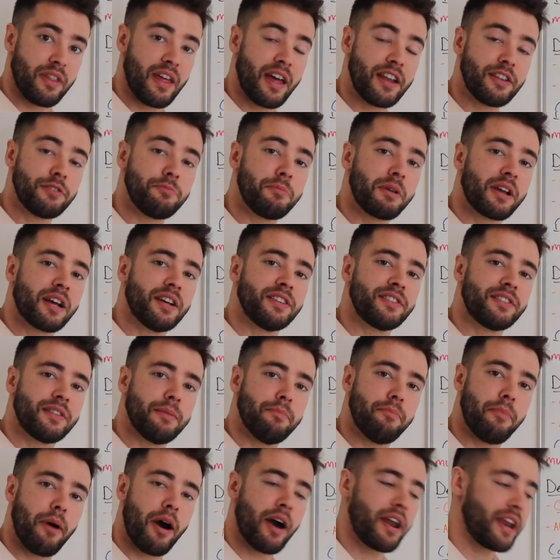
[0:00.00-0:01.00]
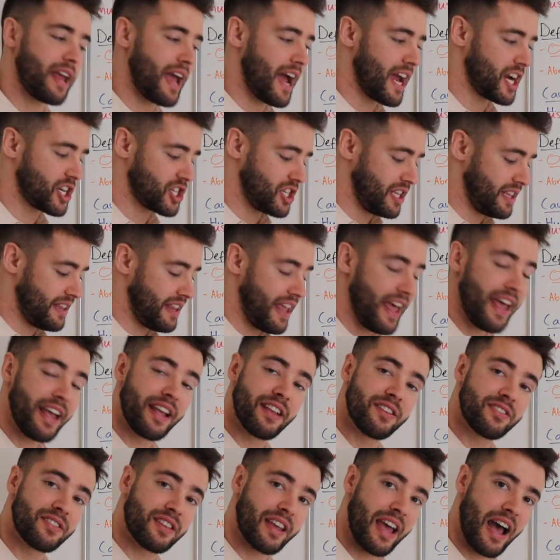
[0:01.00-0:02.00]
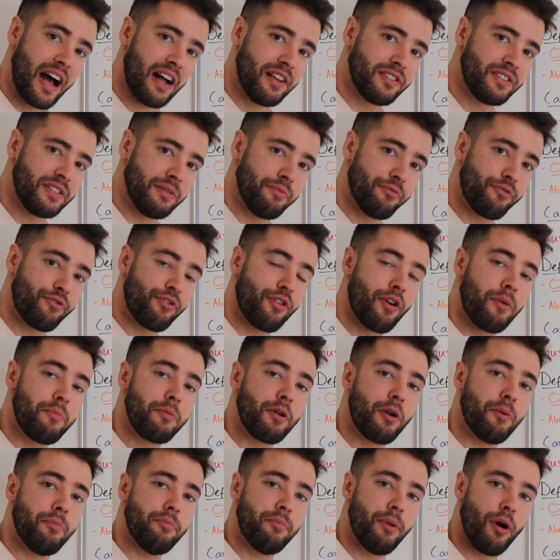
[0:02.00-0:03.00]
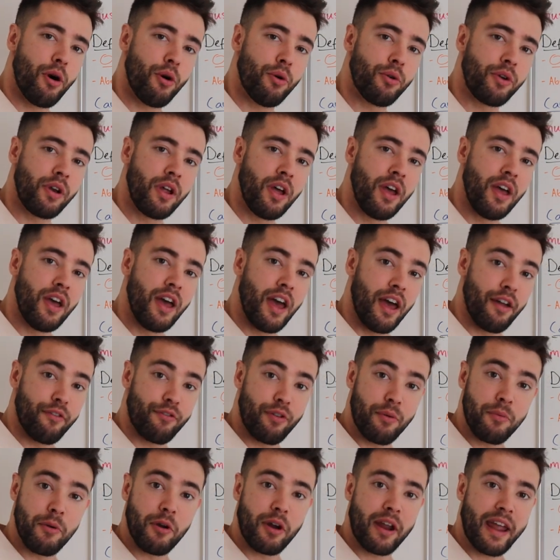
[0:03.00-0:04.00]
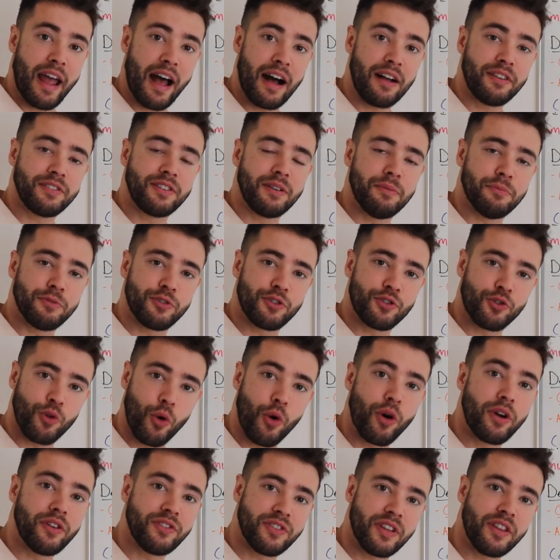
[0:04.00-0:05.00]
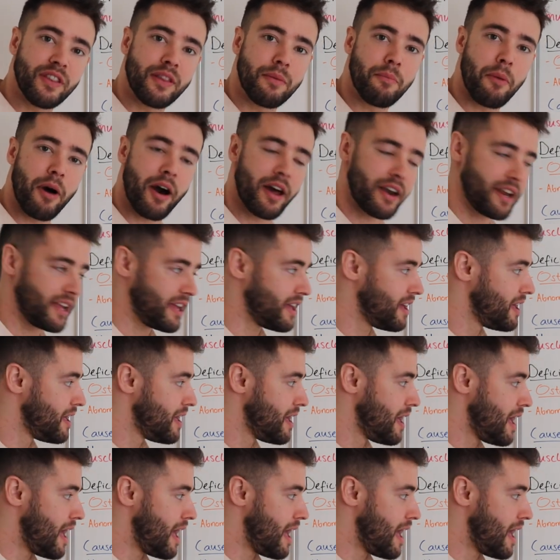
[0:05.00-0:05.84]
That is because the body actually takes calcium from your bone and from your calcium stores in the body